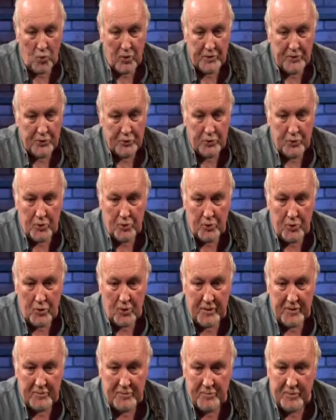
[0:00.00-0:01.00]
one new
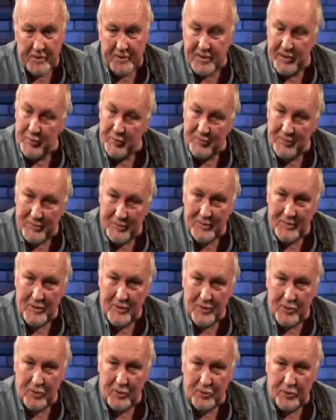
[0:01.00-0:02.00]
chord, but then
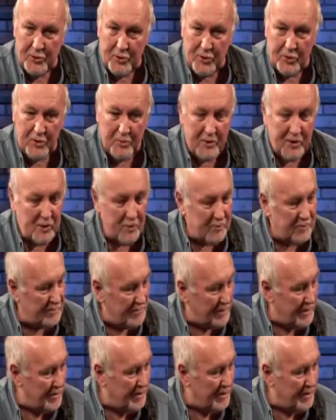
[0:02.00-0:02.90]
we'll talk about